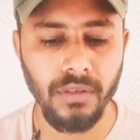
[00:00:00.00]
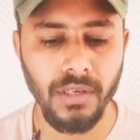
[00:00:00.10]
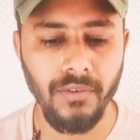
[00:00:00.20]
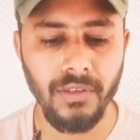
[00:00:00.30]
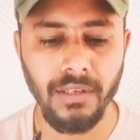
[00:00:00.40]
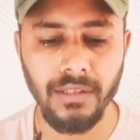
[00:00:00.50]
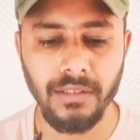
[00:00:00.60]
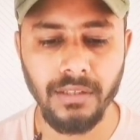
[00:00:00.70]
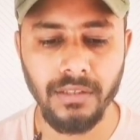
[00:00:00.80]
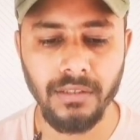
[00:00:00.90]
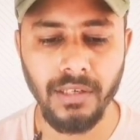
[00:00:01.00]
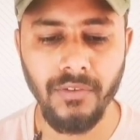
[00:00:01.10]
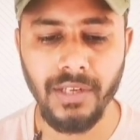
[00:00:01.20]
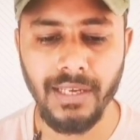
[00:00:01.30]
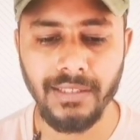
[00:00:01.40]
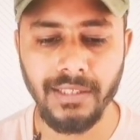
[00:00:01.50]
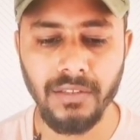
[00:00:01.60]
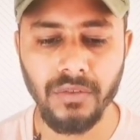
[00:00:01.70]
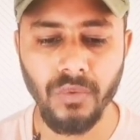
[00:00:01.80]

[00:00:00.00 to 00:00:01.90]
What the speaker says: I will leave it as it is